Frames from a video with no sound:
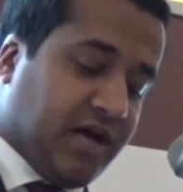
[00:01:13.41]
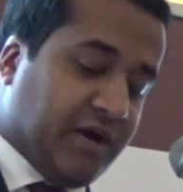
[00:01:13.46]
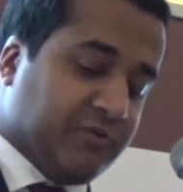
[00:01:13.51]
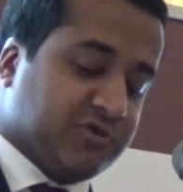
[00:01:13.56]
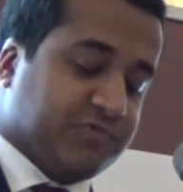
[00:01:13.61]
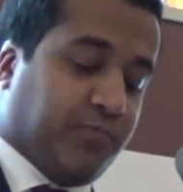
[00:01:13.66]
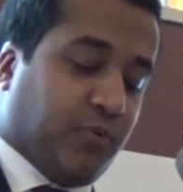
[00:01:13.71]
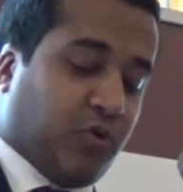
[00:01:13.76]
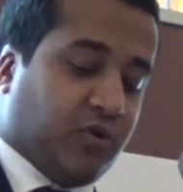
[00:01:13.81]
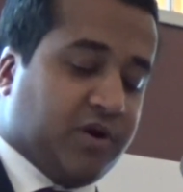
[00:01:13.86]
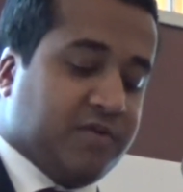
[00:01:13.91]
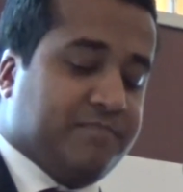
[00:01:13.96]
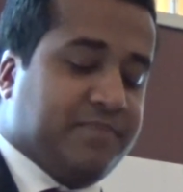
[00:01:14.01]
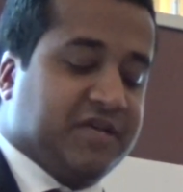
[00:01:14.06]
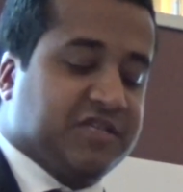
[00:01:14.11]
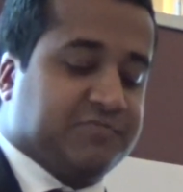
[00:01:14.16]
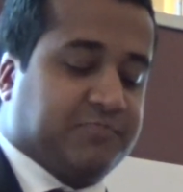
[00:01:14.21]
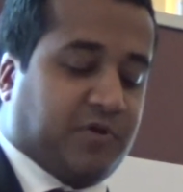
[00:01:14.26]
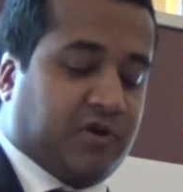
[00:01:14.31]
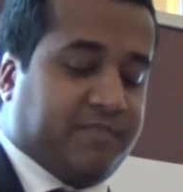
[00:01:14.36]
I was born in
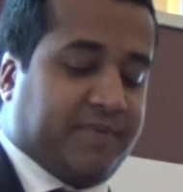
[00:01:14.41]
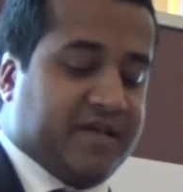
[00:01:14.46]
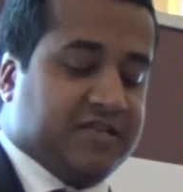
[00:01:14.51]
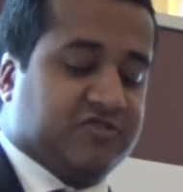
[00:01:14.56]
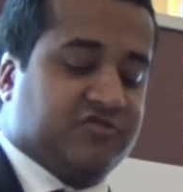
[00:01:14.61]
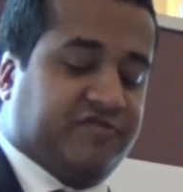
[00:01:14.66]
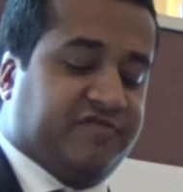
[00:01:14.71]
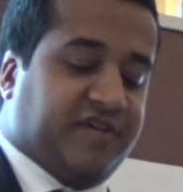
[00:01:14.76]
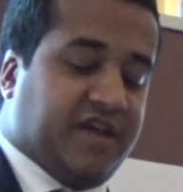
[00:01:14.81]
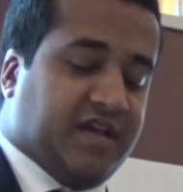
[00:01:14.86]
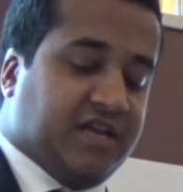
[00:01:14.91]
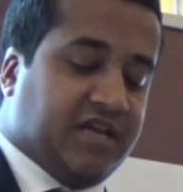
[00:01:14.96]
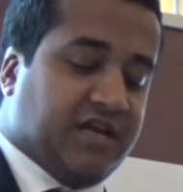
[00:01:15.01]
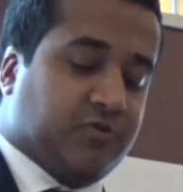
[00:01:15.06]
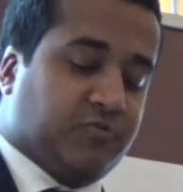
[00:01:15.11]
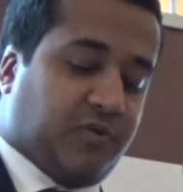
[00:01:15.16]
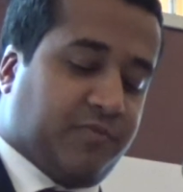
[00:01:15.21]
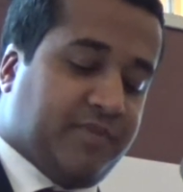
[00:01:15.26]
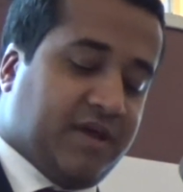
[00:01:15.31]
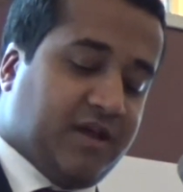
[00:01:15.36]
Pittsburgh, Pennsylvania,
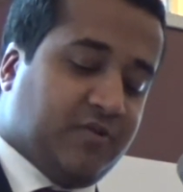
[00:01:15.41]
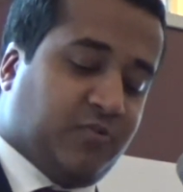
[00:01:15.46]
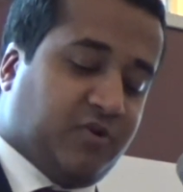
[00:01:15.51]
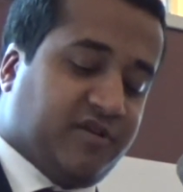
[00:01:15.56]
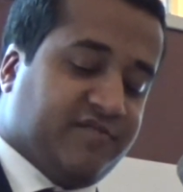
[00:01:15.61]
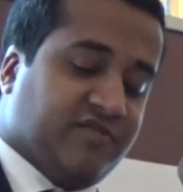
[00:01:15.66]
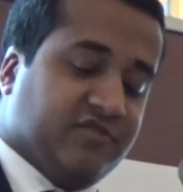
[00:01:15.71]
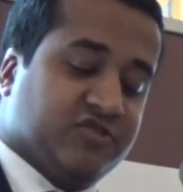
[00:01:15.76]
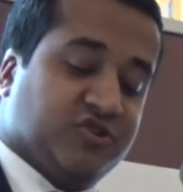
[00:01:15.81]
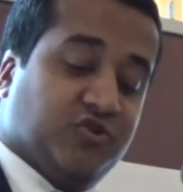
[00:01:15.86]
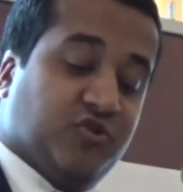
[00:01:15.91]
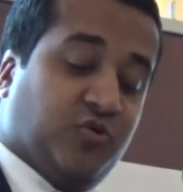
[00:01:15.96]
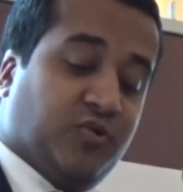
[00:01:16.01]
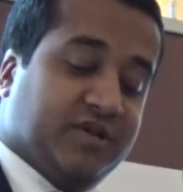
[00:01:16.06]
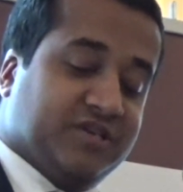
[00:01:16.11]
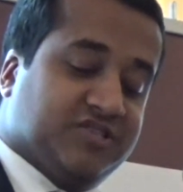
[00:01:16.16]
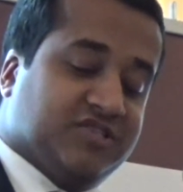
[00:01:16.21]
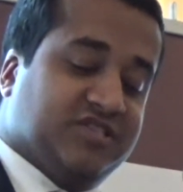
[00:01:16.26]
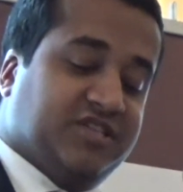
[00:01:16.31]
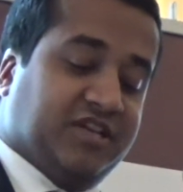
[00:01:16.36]
and remain one of those
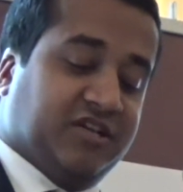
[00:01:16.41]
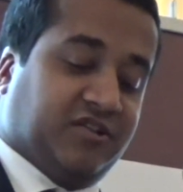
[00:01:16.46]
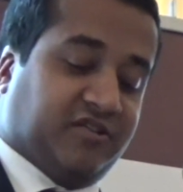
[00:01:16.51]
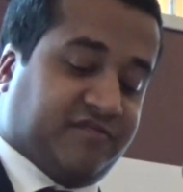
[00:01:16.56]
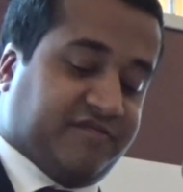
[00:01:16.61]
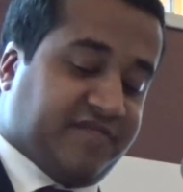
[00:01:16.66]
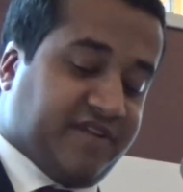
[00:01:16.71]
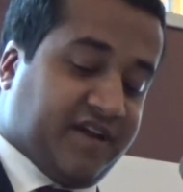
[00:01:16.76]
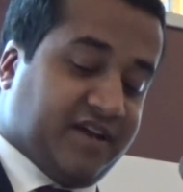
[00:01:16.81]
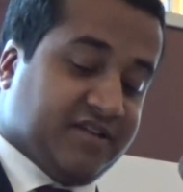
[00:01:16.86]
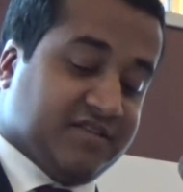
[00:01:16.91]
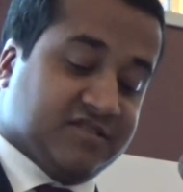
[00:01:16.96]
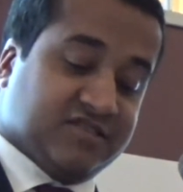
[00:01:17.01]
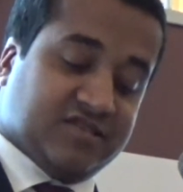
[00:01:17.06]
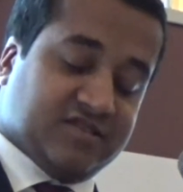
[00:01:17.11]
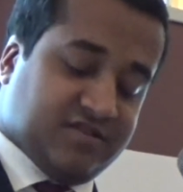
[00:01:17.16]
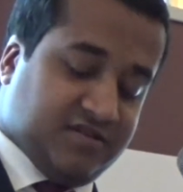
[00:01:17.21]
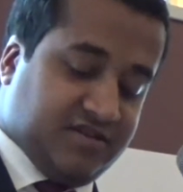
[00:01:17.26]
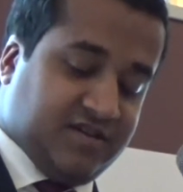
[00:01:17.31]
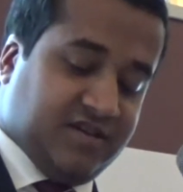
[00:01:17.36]
annoying Steeler
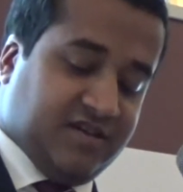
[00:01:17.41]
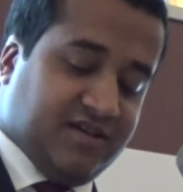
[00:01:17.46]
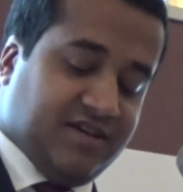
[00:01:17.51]
fans.